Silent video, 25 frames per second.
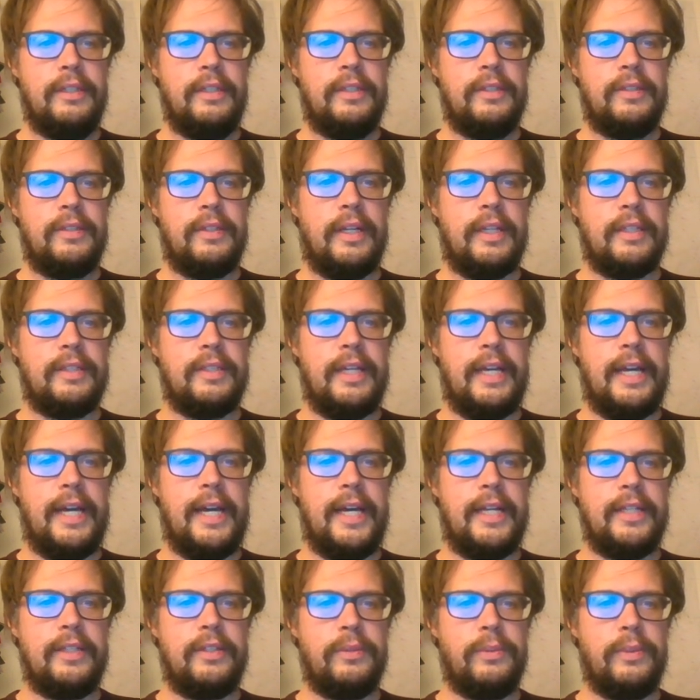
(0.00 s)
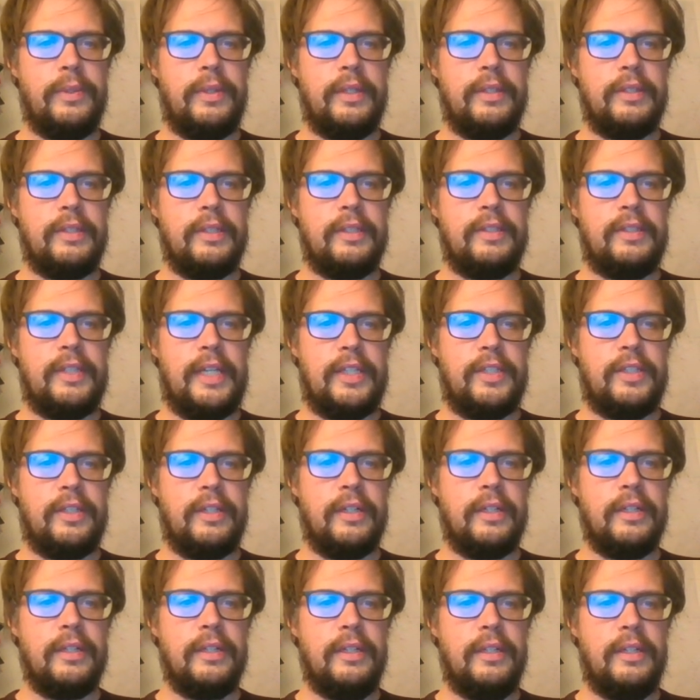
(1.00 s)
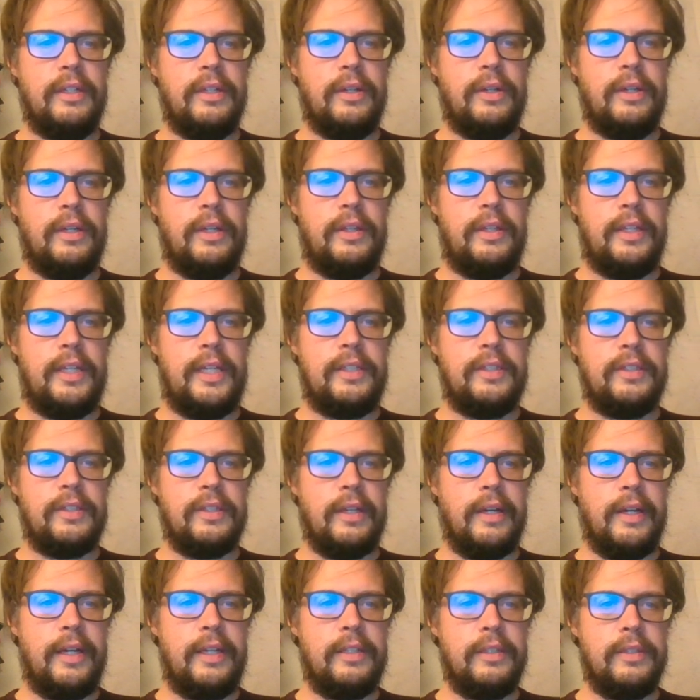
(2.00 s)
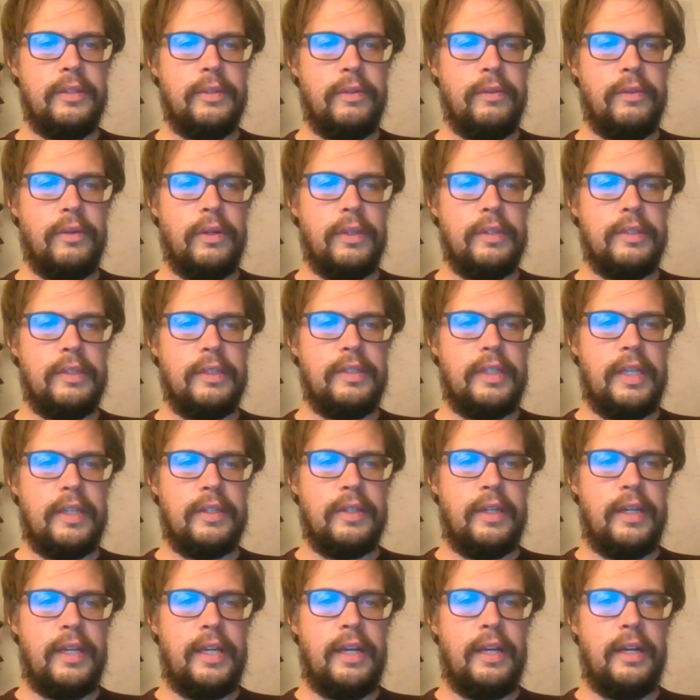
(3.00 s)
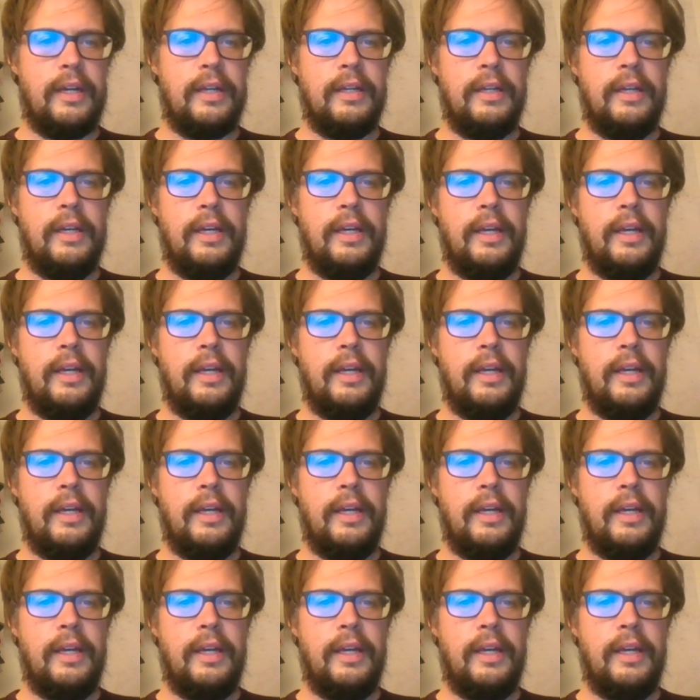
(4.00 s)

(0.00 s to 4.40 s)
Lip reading: so that's adds with a successor in the inside, so we've got a successor here,